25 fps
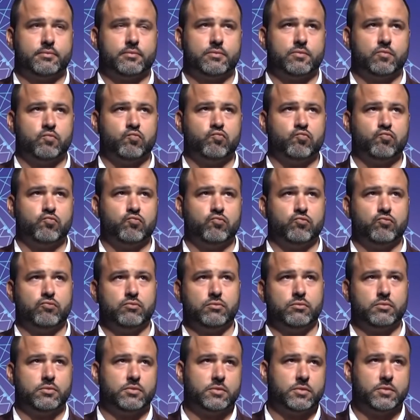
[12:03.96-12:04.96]
4
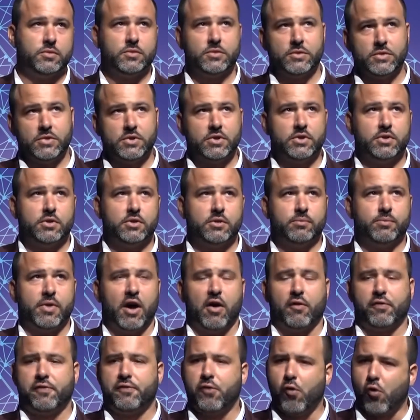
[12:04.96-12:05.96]
or
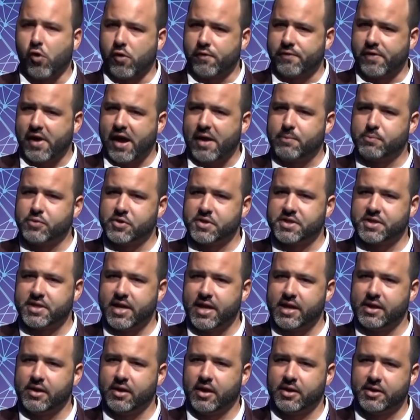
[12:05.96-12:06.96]

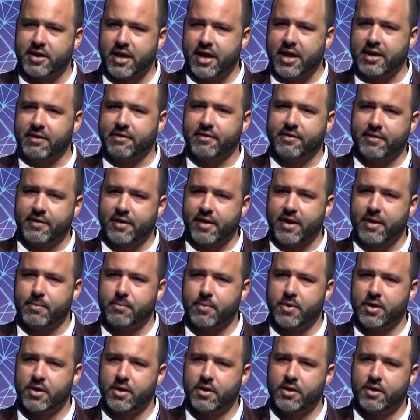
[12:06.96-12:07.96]
5% on the
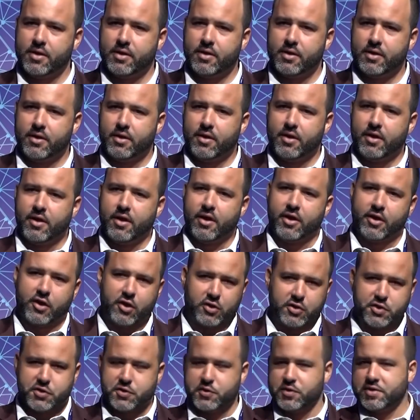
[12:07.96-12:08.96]
ATM.
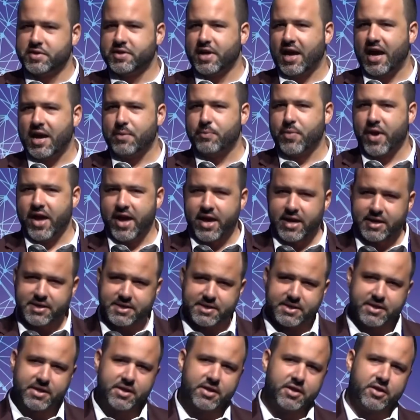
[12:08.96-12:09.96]
Goes through the Thai
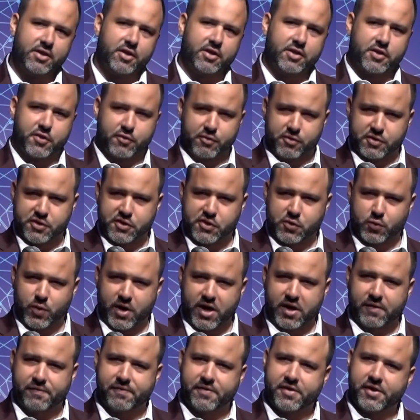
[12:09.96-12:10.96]
banks, through
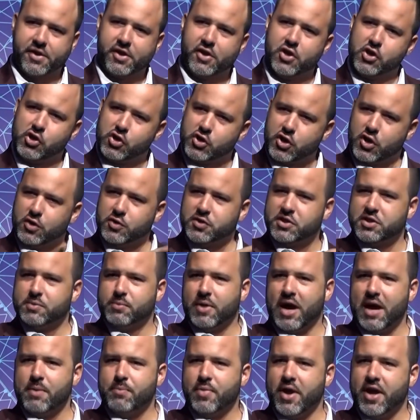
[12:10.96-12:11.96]
SWIFT, goes to
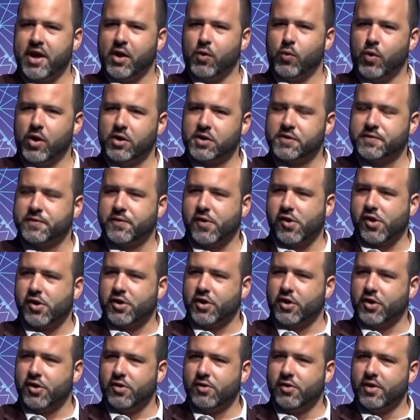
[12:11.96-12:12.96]
my bank, Wells
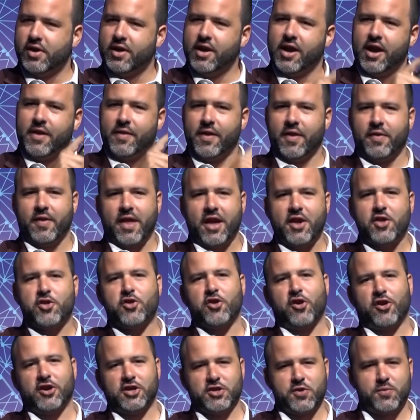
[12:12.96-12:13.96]
Fargo, and then they
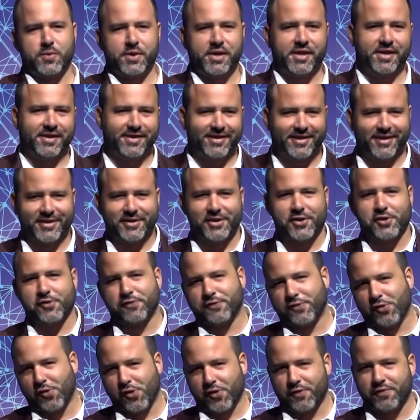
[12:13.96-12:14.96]
charge me another
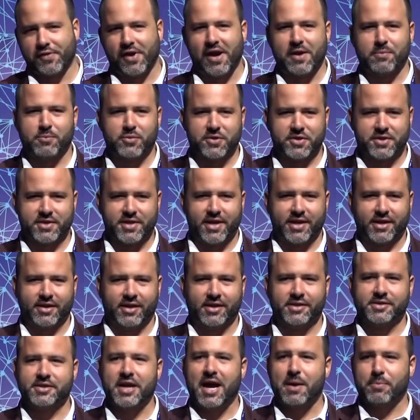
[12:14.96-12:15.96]
4 or 5%
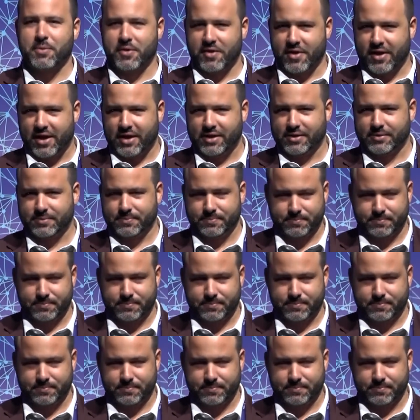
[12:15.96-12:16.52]
on top of that.